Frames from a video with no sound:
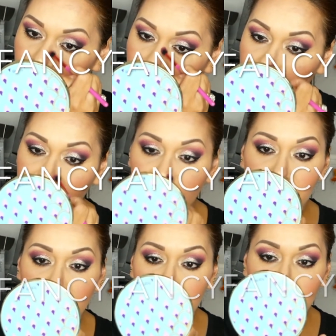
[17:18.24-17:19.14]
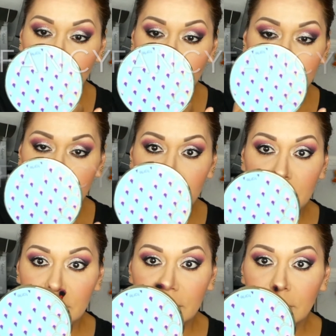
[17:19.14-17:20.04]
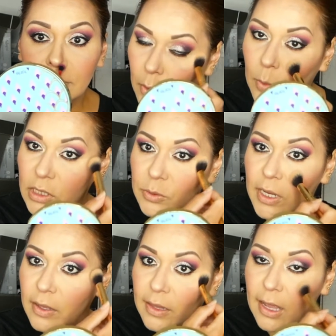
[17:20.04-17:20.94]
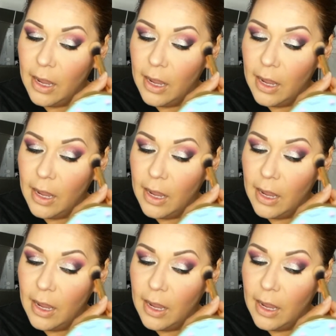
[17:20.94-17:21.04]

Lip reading: asking me to use this. Once we have that,